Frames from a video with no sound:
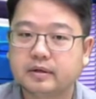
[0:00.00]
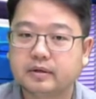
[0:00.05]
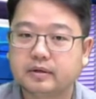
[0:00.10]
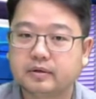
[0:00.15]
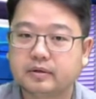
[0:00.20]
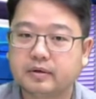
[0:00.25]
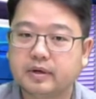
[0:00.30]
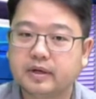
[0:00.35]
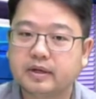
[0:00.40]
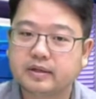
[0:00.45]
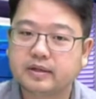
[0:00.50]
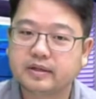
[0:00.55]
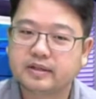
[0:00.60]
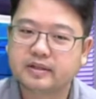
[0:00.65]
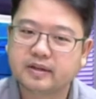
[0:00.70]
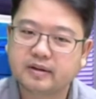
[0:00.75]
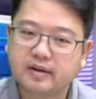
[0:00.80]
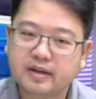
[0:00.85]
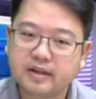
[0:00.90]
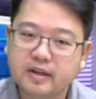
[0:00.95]
So
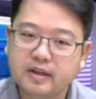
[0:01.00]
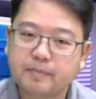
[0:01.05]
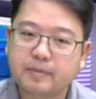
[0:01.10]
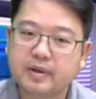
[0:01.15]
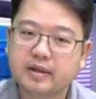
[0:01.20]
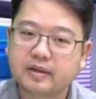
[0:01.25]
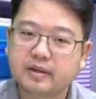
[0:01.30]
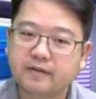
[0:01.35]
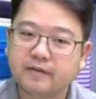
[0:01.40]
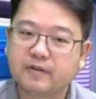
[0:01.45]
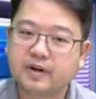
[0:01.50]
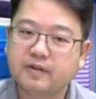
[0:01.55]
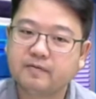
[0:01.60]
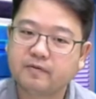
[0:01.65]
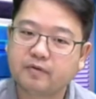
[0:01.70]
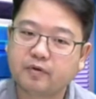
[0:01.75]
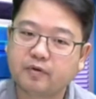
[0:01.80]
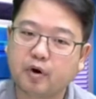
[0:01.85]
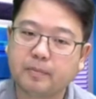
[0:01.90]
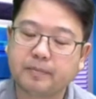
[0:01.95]
it's a little bit
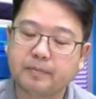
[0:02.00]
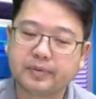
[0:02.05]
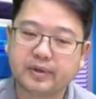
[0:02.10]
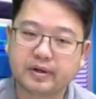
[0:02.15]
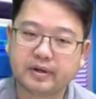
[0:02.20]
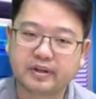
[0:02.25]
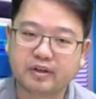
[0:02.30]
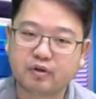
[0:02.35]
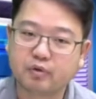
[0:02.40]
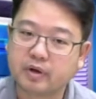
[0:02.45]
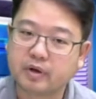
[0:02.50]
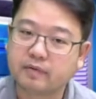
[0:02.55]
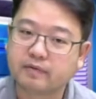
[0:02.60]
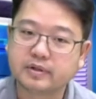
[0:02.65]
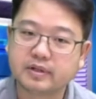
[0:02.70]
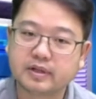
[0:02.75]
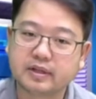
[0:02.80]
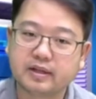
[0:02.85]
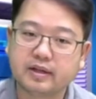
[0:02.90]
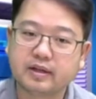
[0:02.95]
different from the
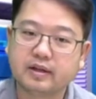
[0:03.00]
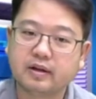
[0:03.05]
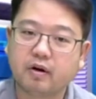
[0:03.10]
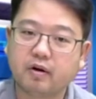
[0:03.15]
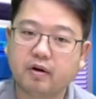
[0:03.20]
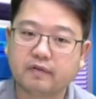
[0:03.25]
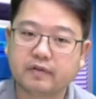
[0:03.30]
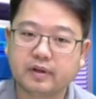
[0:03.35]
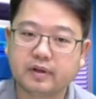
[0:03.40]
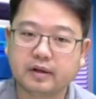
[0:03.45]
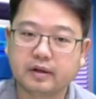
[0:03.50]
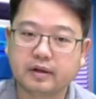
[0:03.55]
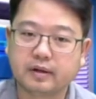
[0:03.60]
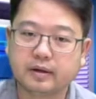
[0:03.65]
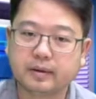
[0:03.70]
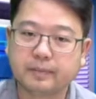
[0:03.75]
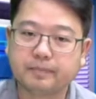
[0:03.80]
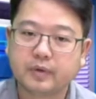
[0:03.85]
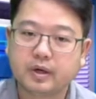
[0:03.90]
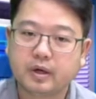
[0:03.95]
university of
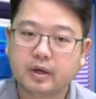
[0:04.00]
the